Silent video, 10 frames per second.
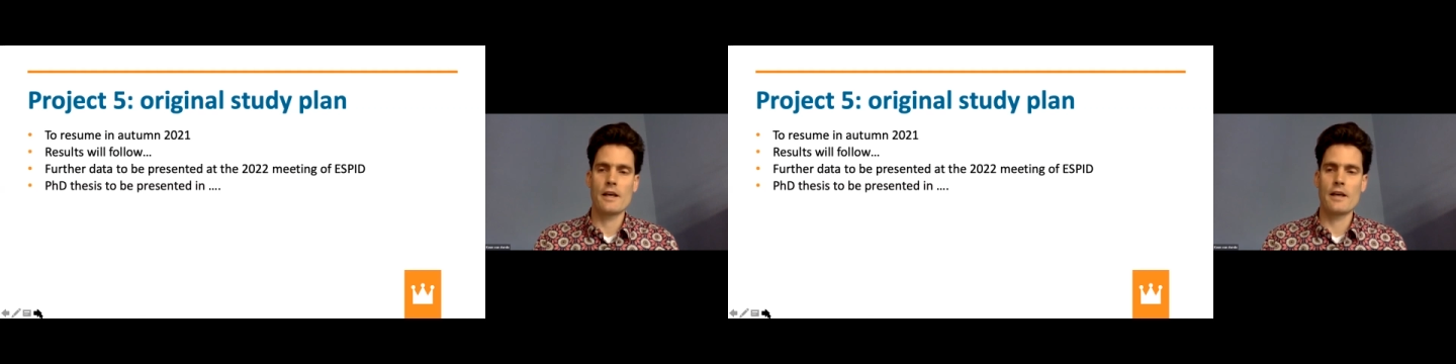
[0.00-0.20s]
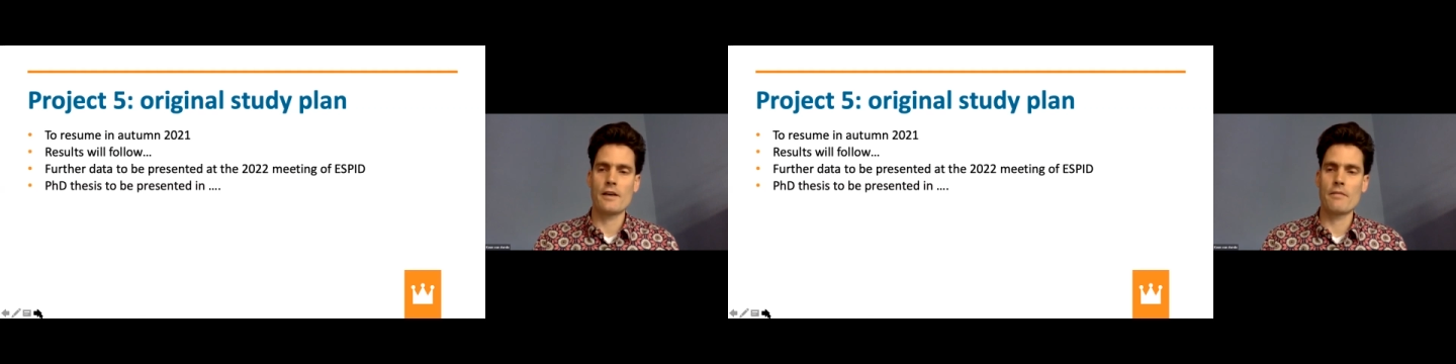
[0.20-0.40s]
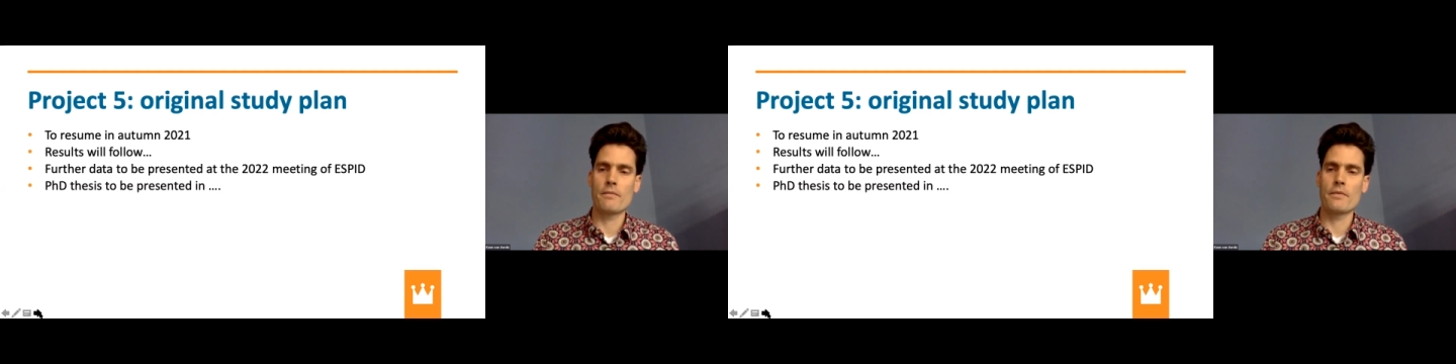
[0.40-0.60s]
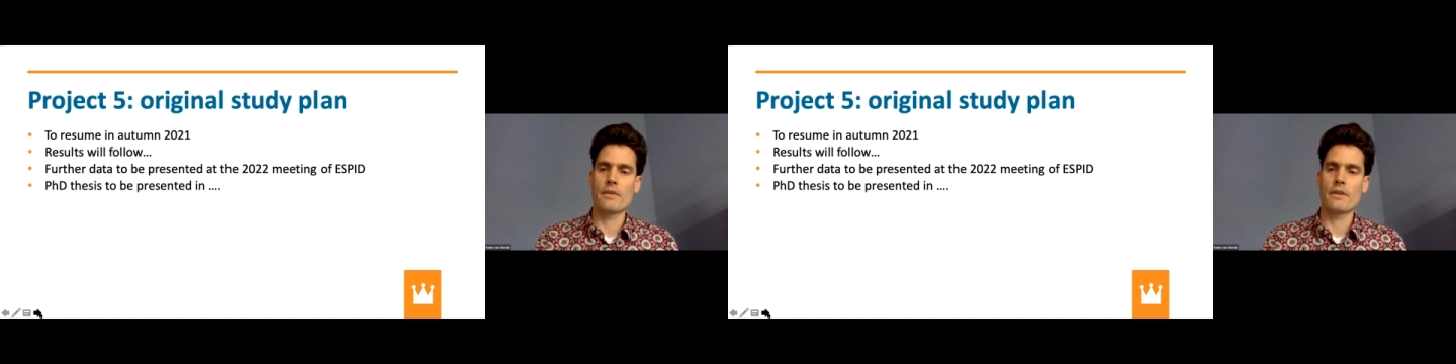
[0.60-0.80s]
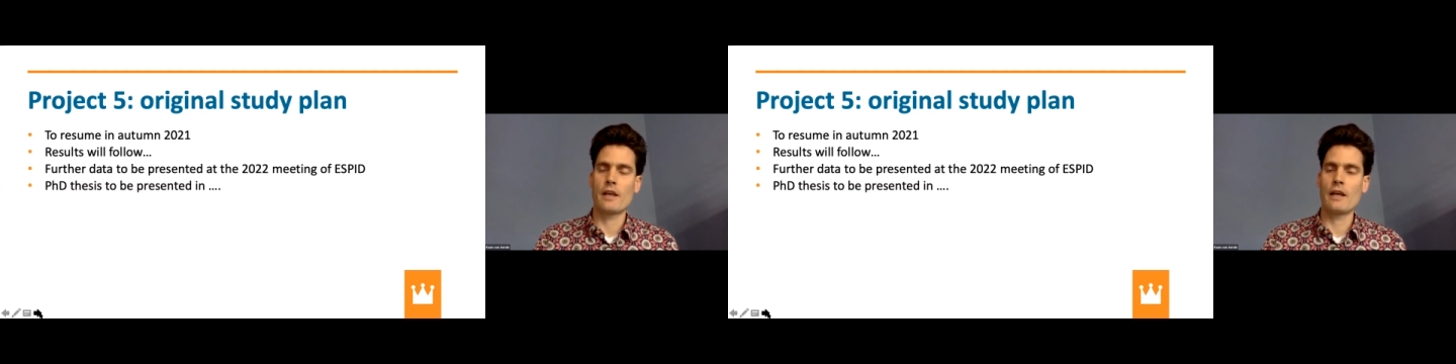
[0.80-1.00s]

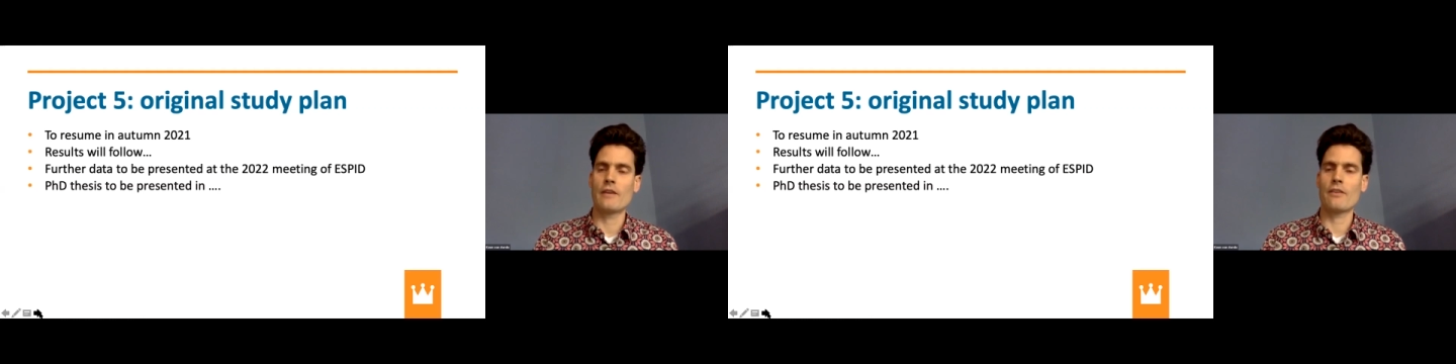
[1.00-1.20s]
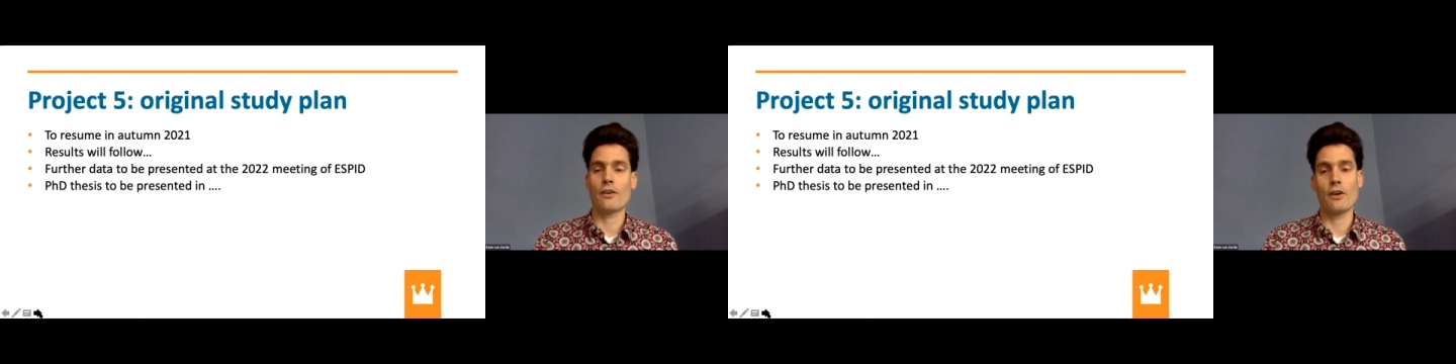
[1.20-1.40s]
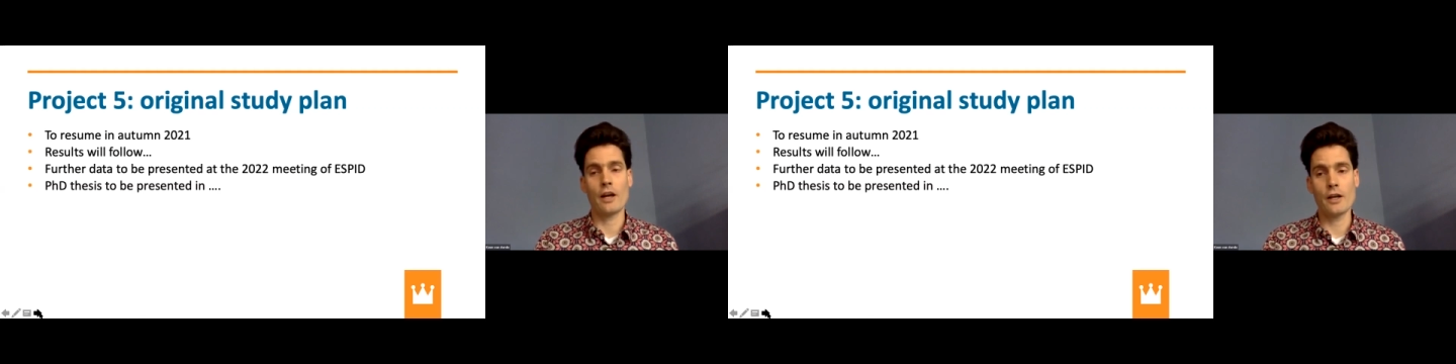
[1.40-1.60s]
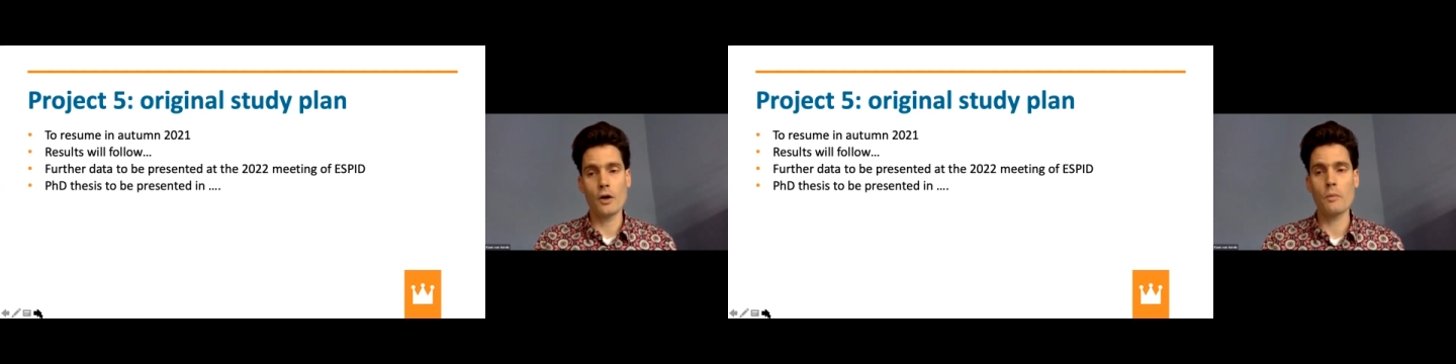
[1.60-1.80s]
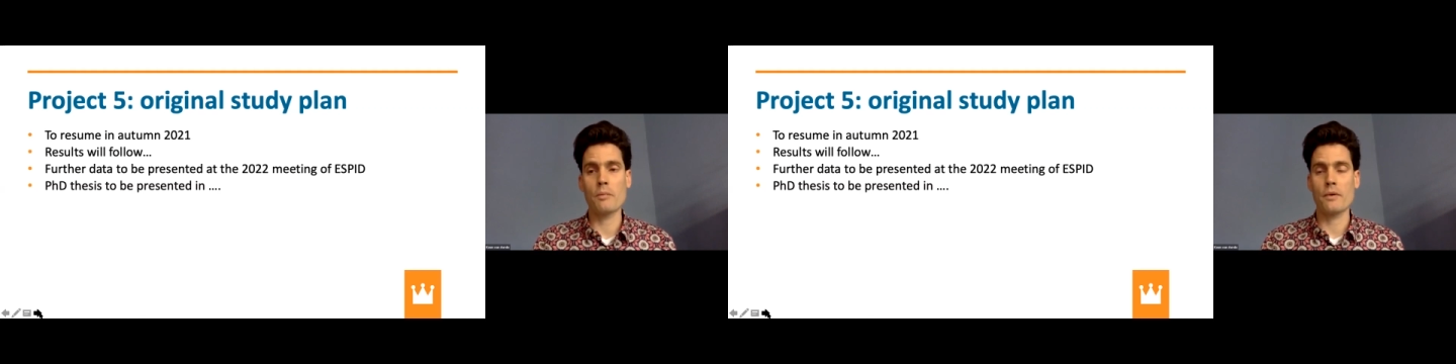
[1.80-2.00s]
And I
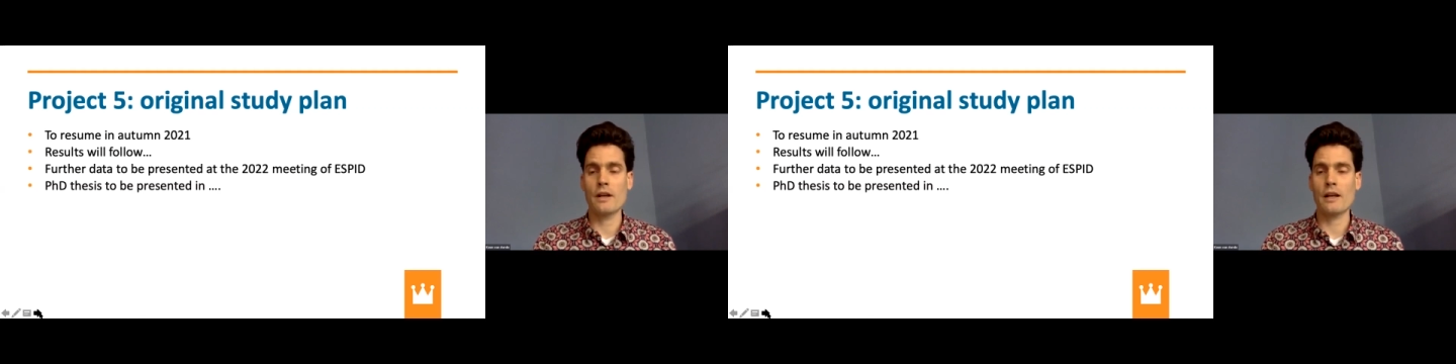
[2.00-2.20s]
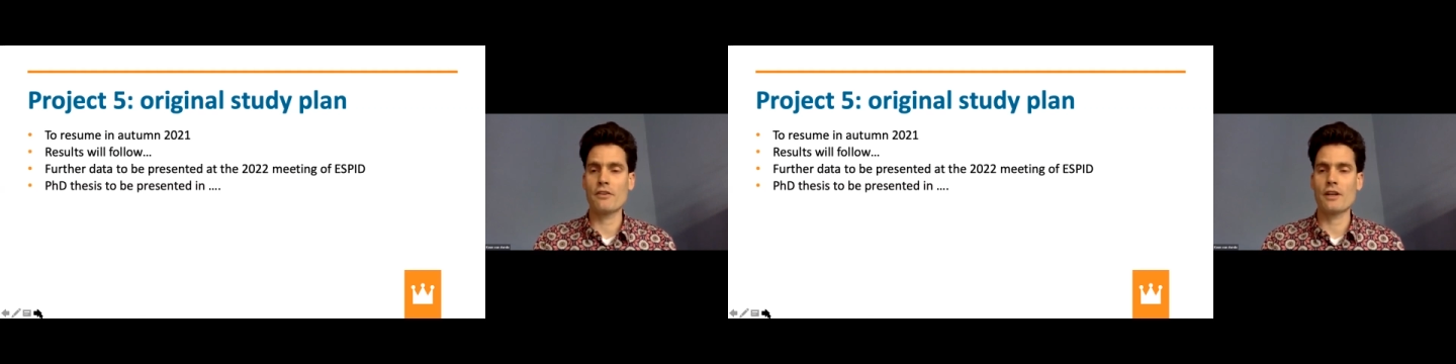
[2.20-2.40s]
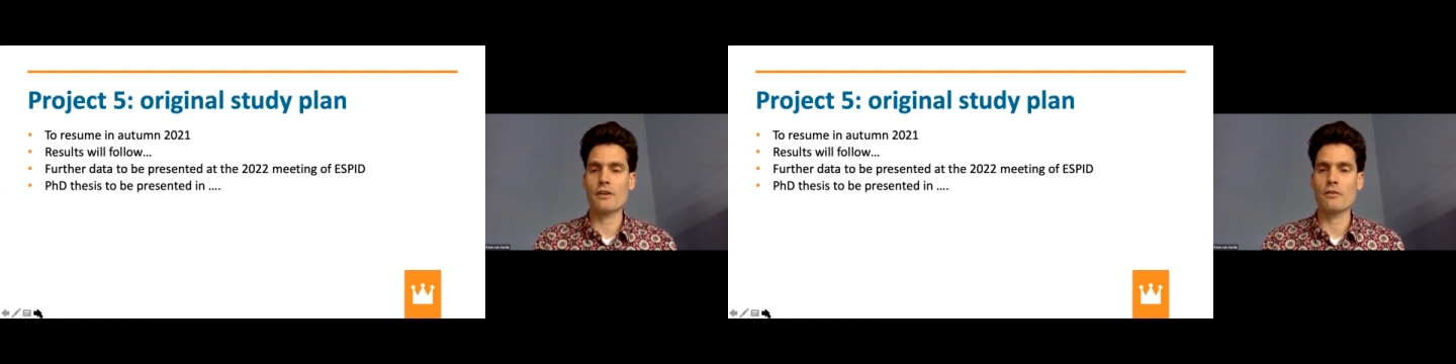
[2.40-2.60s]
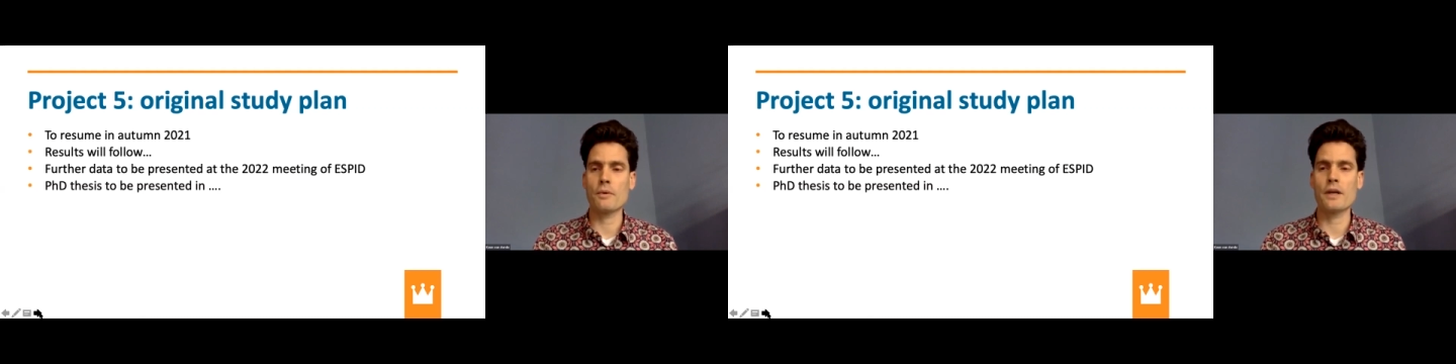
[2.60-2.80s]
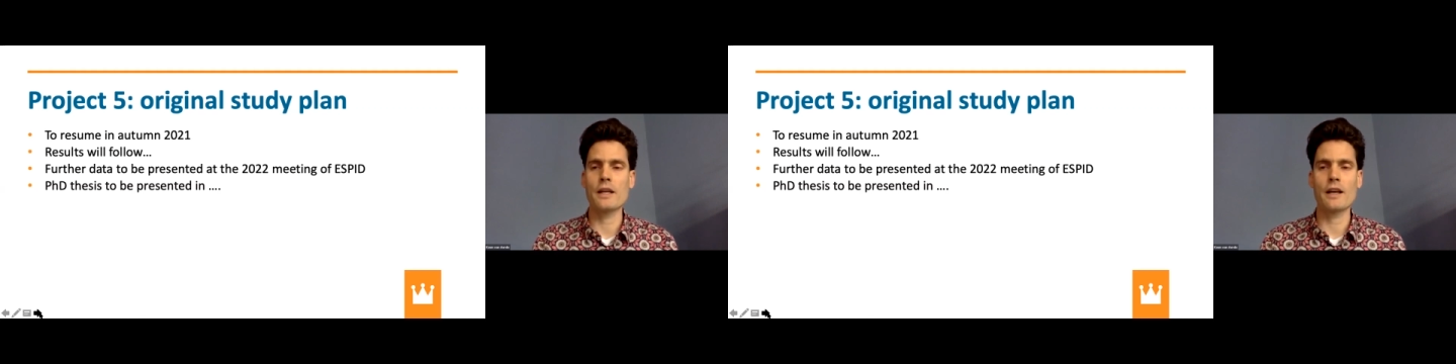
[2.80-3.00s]
hope next year
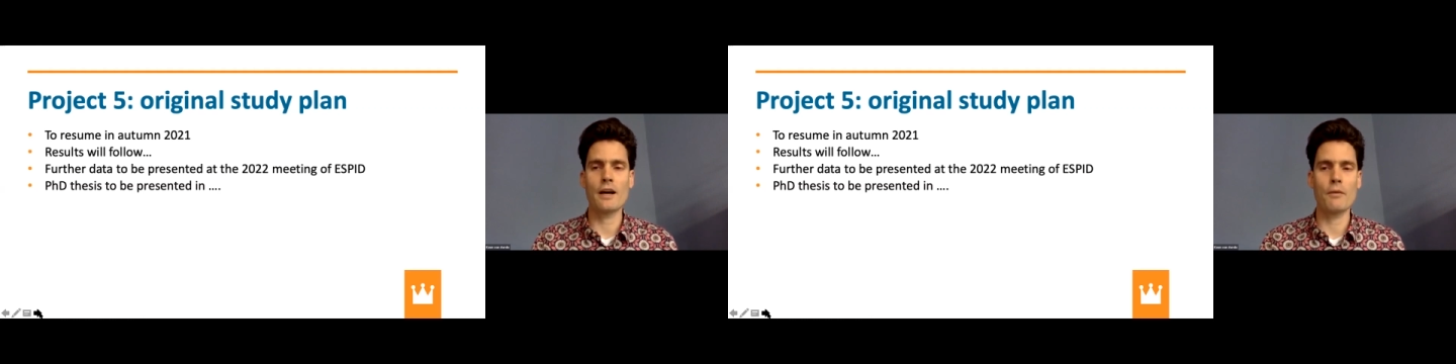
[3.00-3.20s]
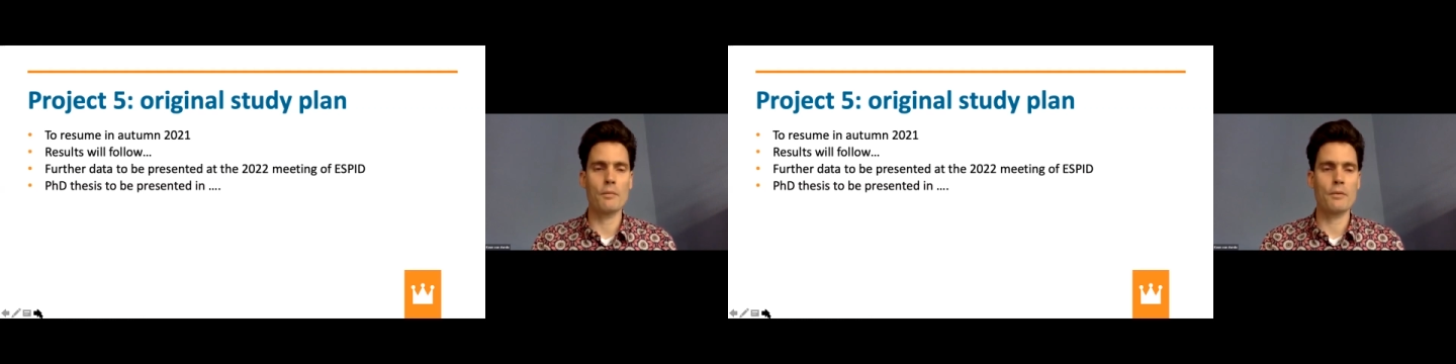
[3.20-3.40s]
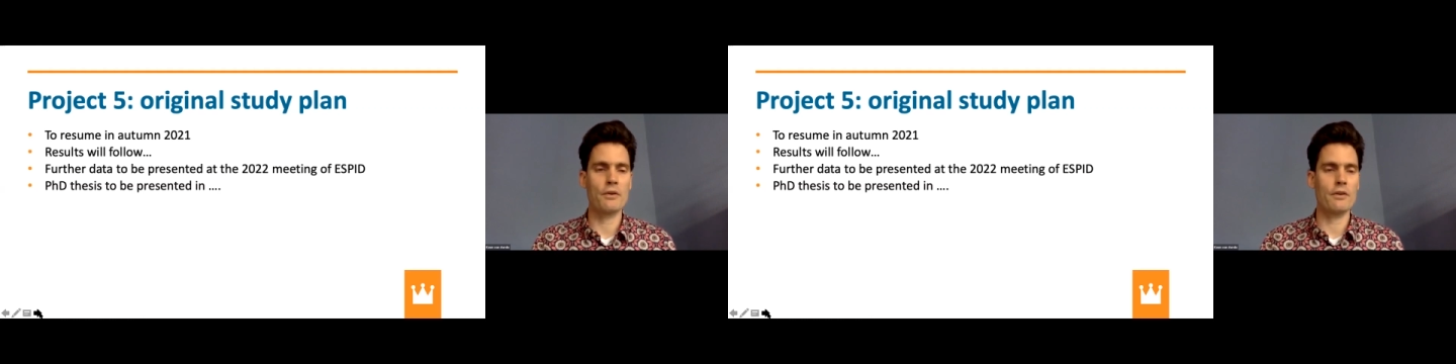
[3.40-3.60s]
spring I will